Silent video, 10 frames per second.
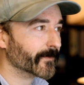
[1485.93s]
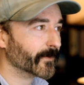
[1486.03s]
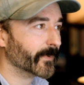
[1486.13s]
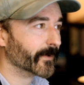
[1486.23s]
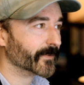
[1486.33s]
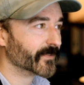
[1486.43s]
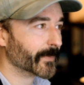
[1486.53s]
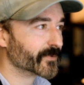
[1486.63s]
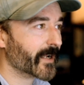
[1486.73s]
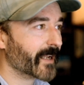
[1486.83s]
We're
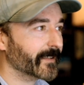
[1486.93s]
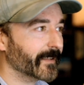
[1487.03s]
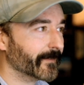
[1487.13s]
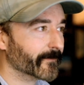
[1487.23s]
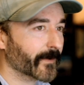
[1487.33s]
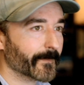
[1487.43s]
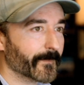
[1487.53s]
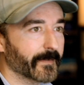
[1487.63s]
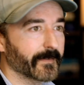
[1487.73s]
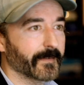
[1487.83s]
subtracting it from
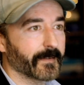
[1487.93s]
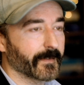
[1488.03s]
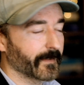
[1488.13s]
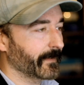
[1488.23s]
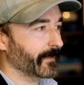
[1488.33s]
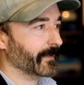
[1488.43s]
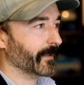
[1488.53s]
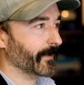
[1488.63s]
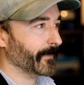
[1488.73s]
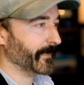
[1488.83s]

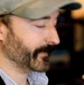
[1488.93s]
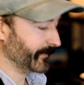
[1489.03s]
the